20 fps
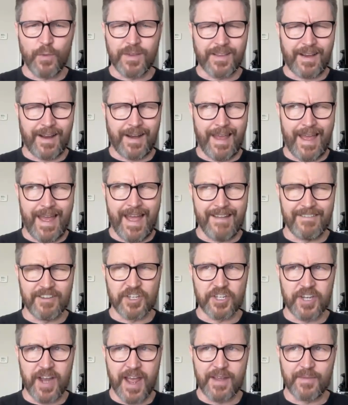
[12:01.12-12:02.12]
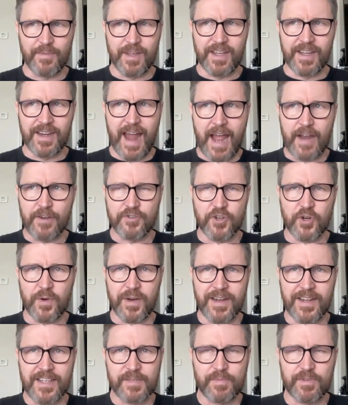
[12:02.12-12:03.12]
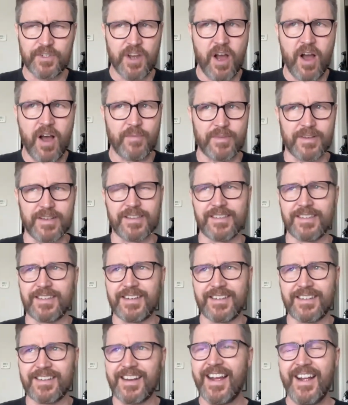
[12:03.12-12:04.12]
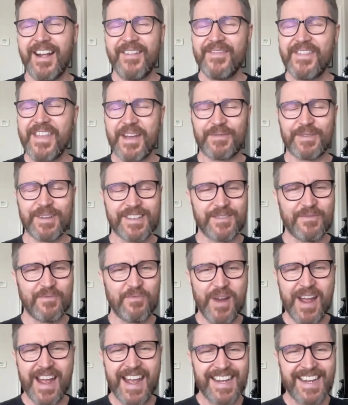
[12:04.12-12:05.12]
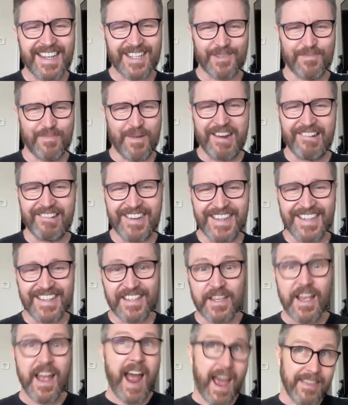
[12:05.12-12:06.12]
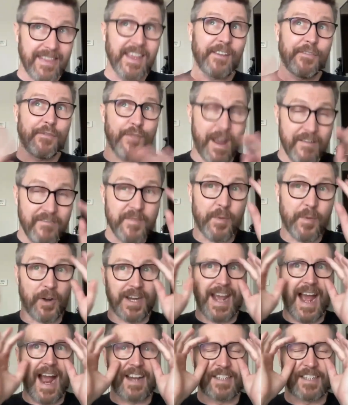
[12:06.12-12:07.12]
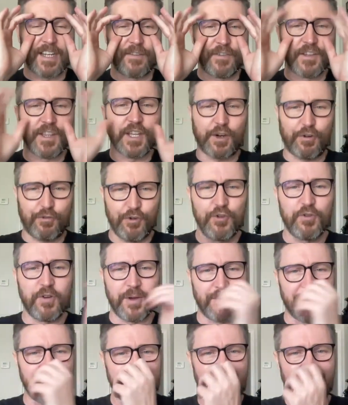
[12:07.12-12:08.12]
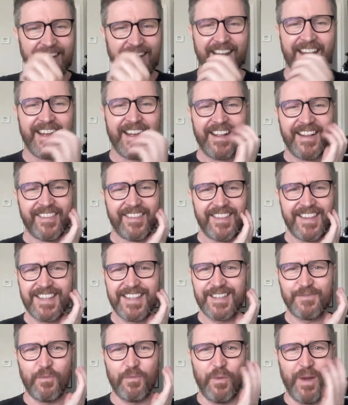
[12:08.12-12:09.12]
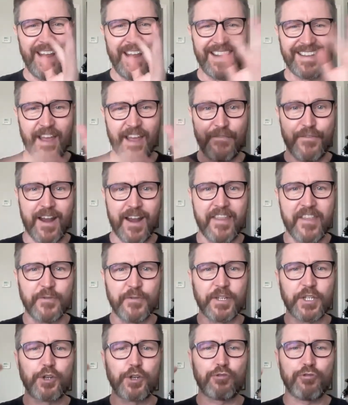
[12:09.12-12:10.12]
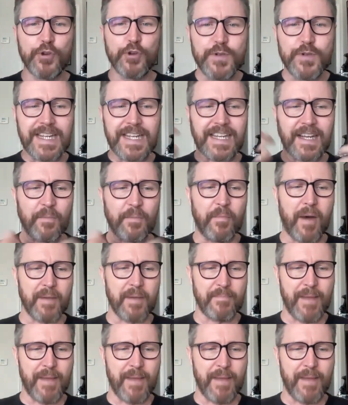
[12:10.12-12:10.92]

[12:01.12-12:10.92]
with Claire and Jamie and Andrew in his pajamas. And it was a weird experience, I think, for everybody, actually. For the crew, it was like, this is weird. They felt like they were intruding on my